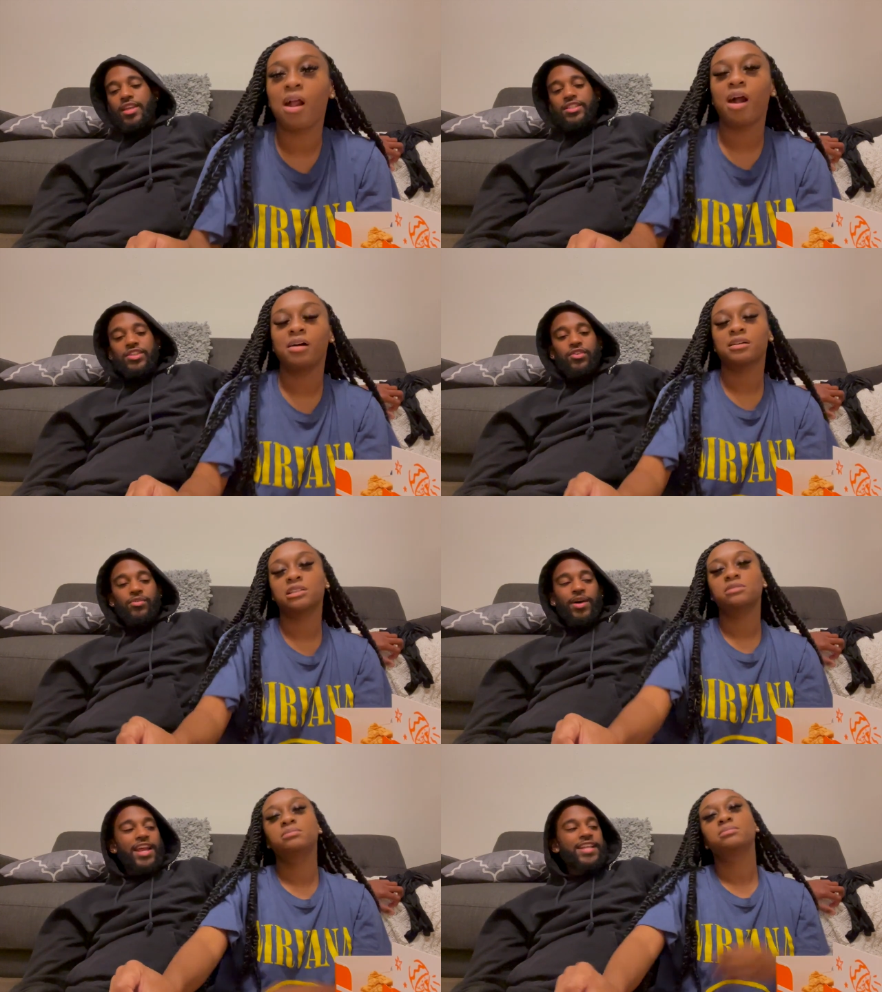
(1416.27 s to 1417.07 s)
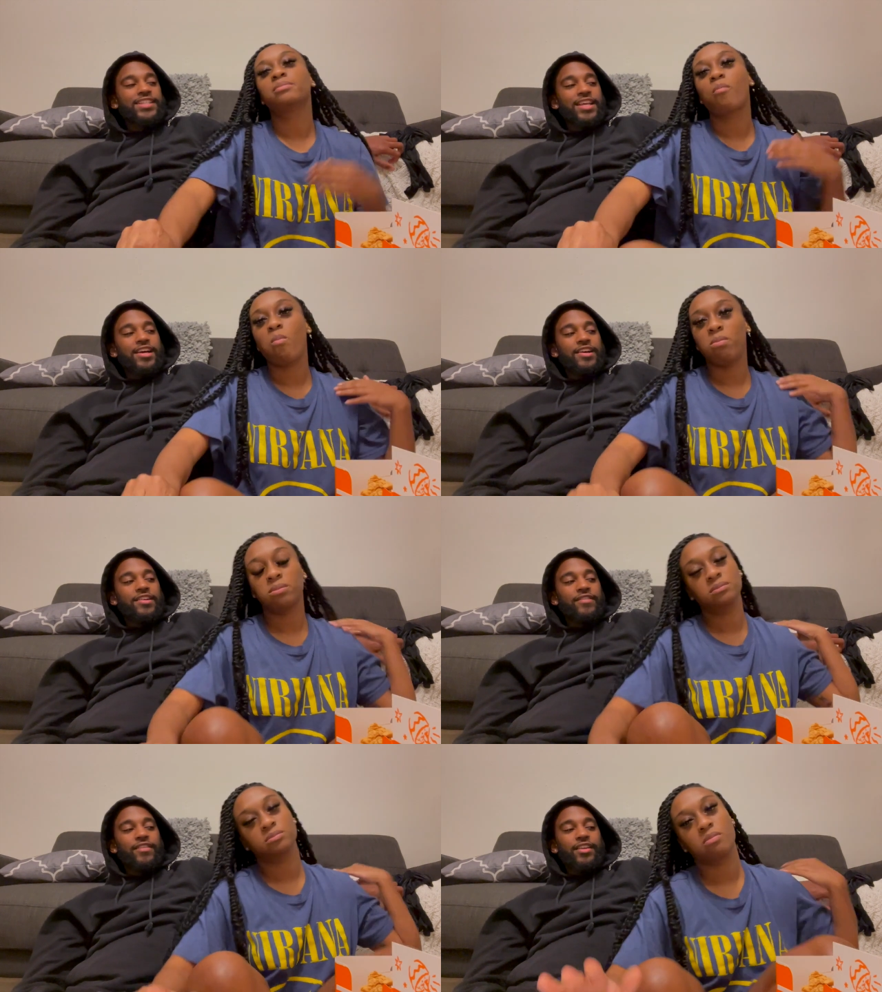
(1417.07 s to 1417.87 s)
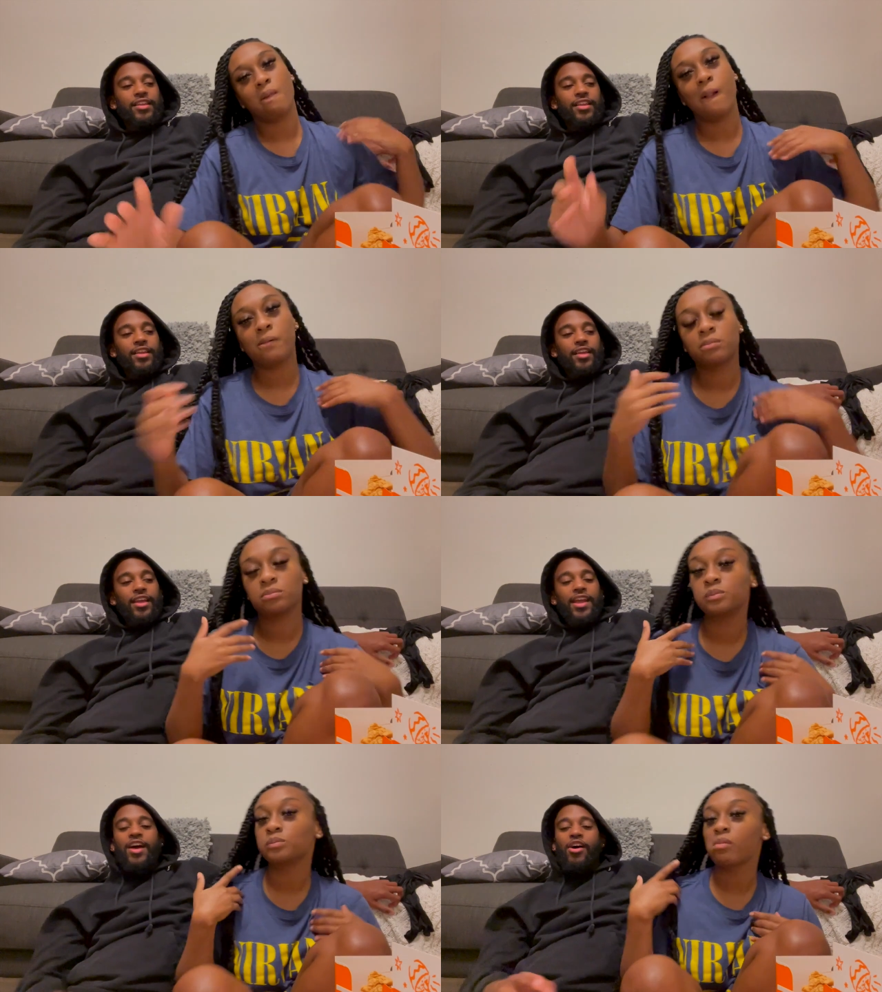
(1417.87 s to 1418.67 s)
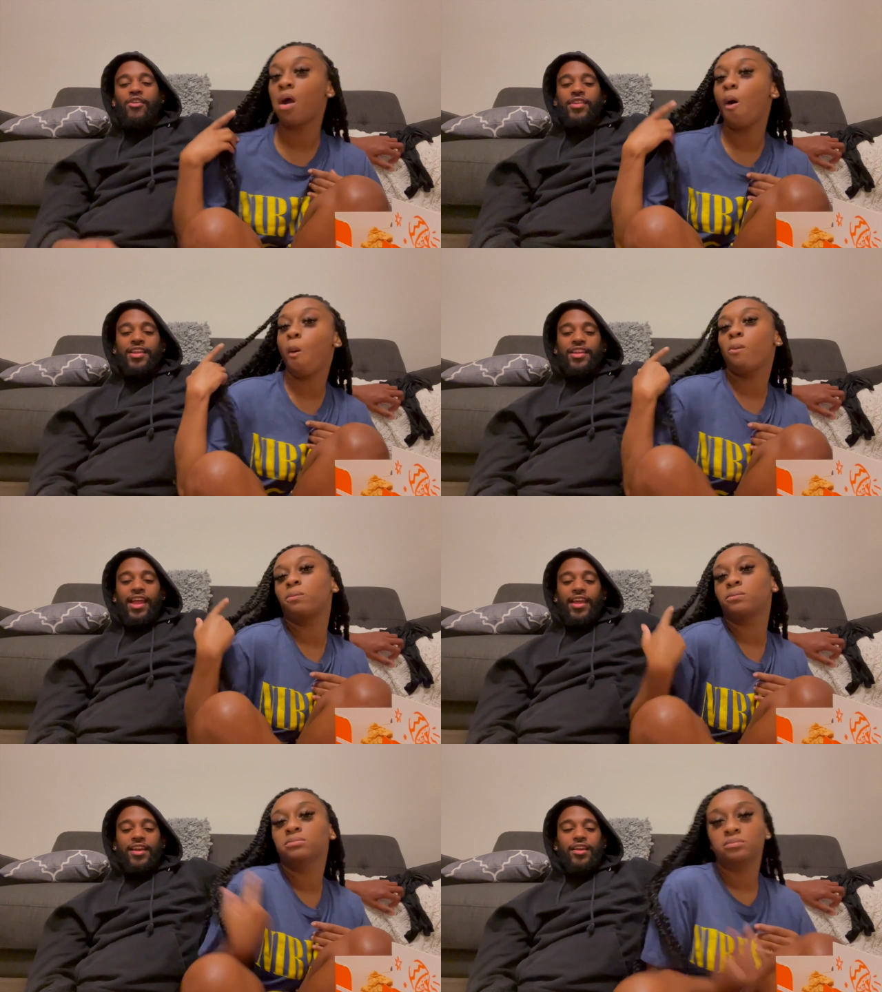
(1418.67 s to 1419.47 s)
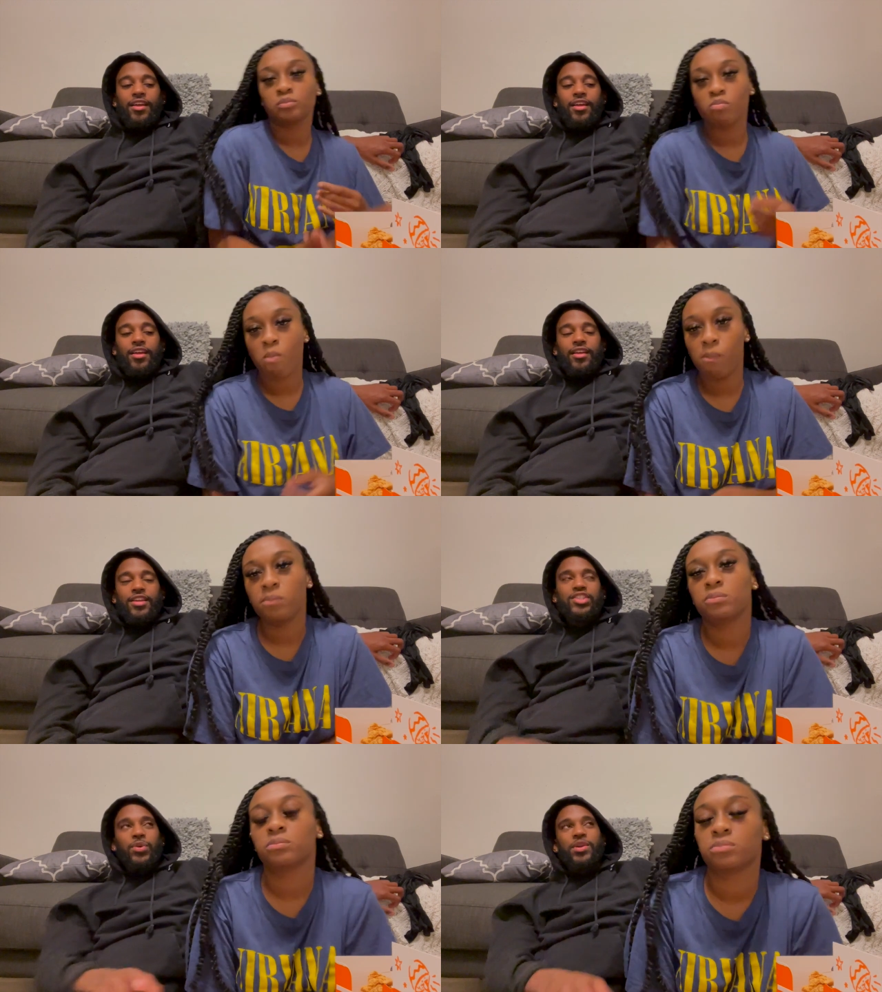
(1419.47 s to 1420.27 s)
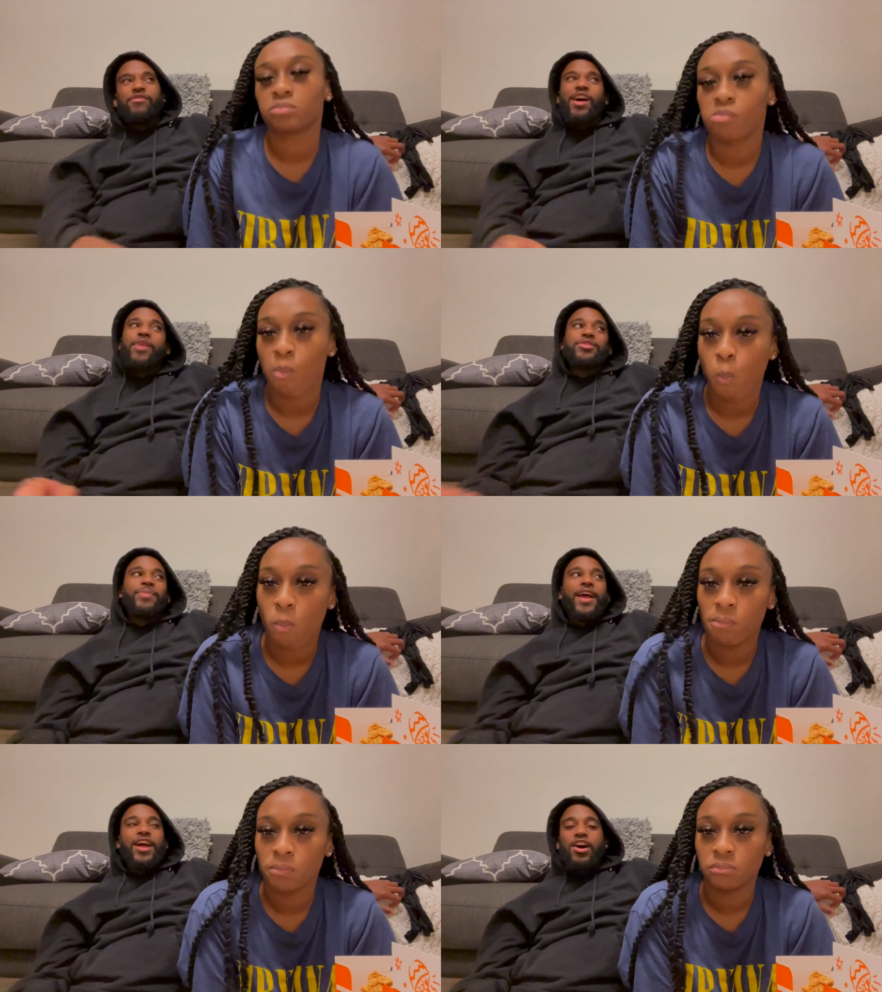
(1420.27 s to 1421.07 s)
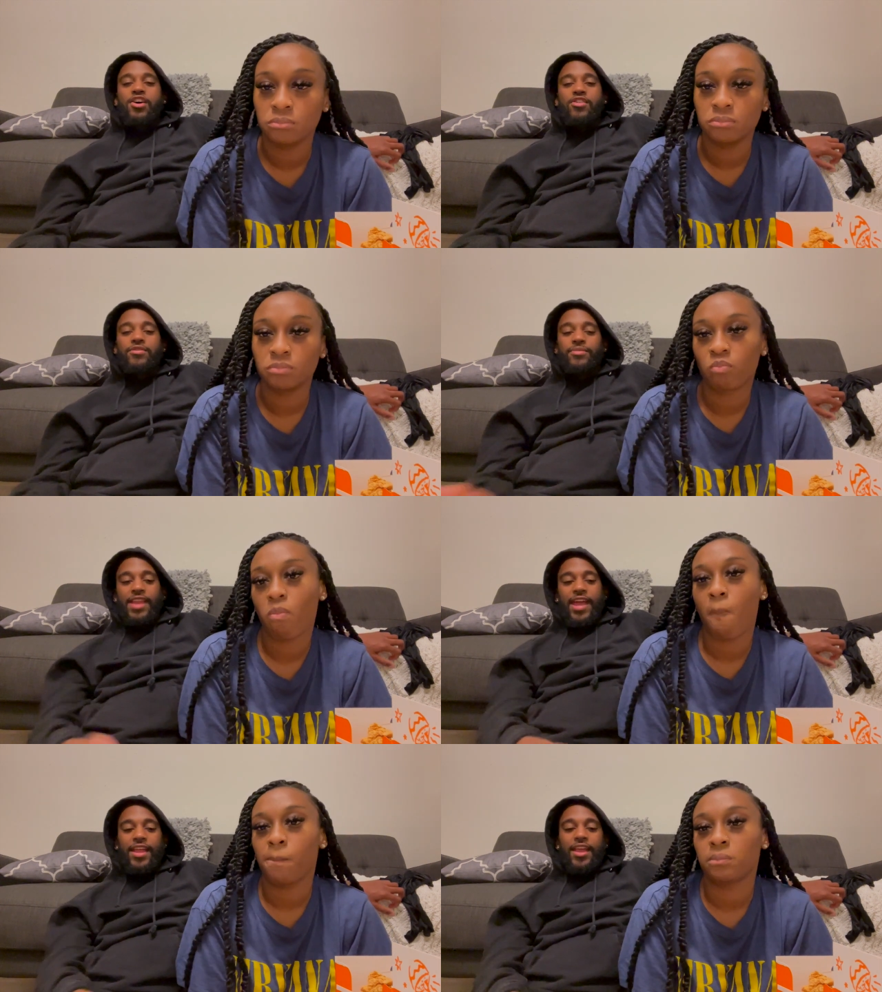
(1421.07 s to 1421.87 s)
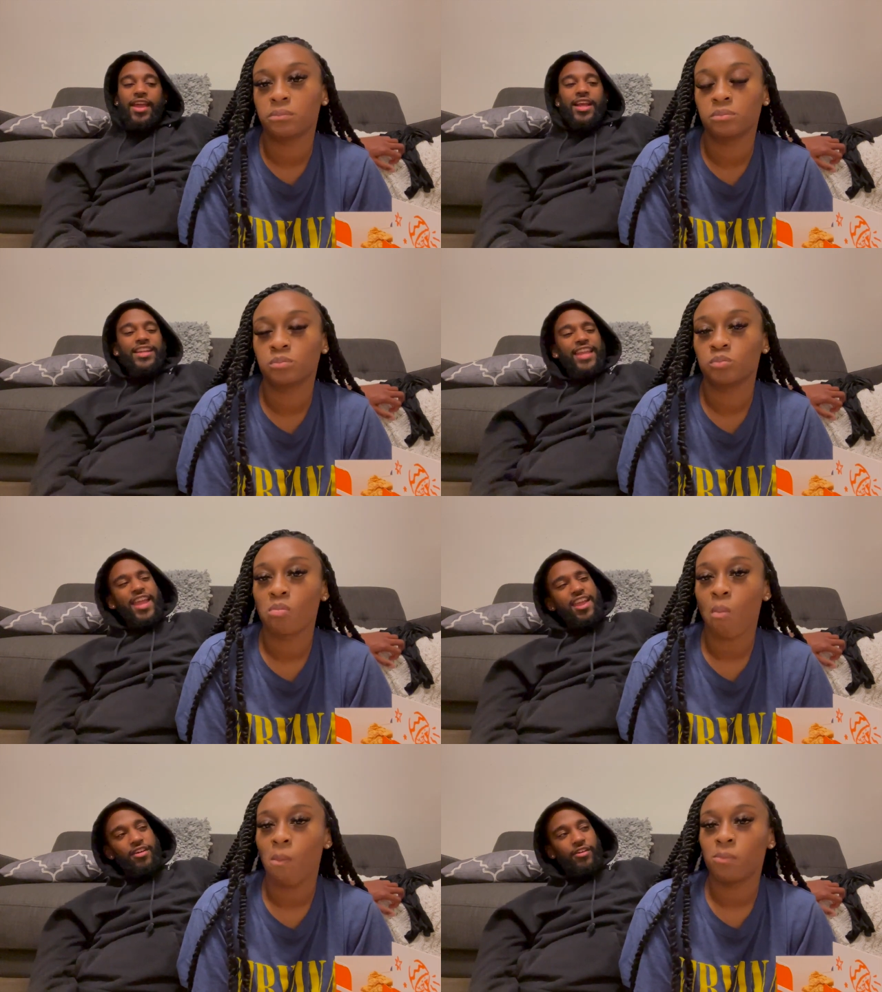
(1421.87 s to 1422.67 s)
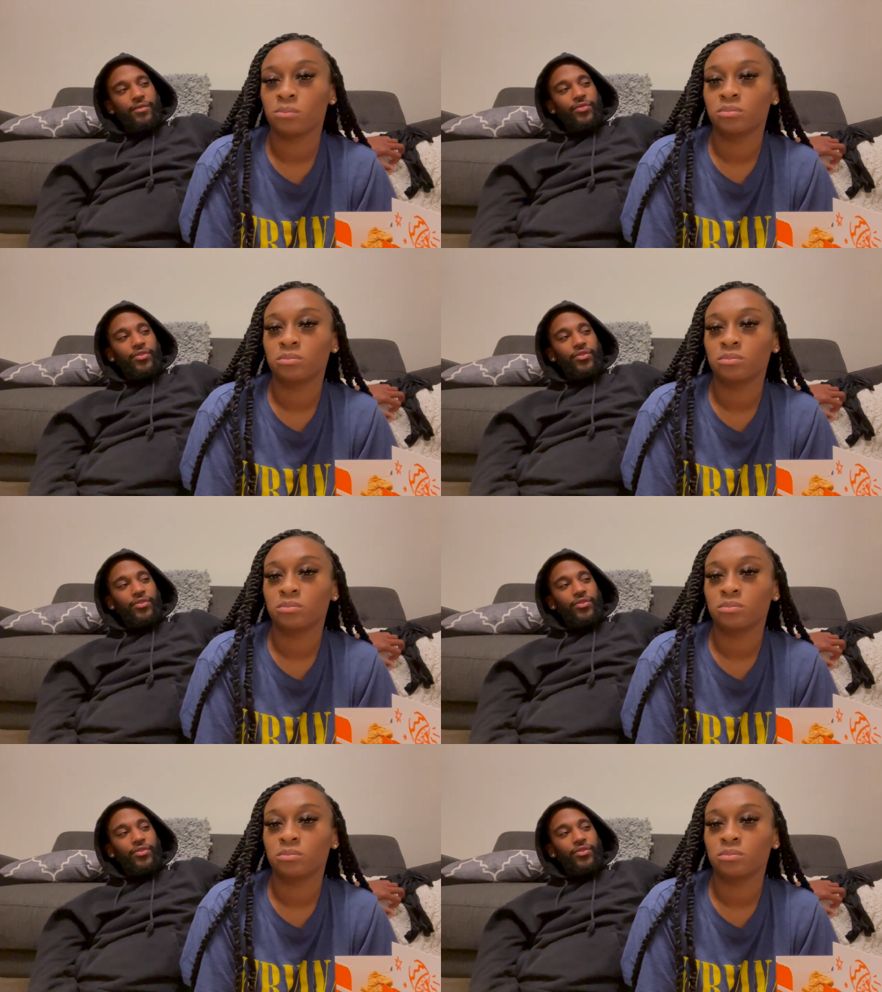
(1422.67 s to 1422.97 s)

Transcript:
Speaker 1: So okay. by that time, they already like. So whenever I was back home, that damn.